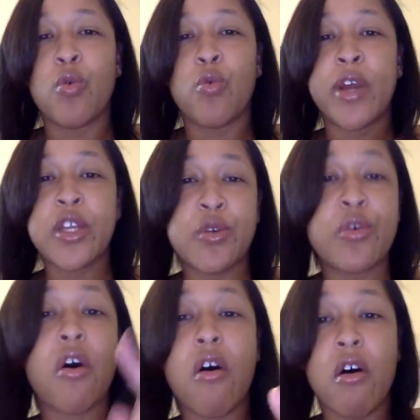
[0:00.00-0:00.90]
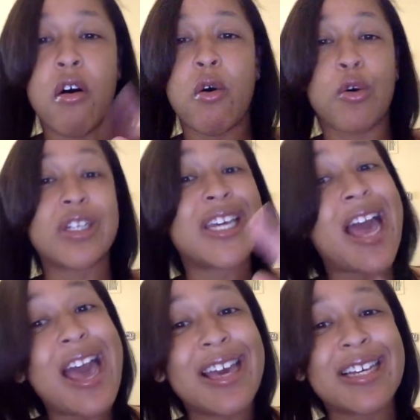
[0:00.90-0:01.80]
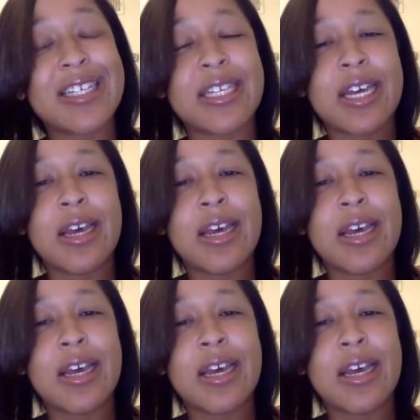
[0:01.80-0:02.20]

when you call or text,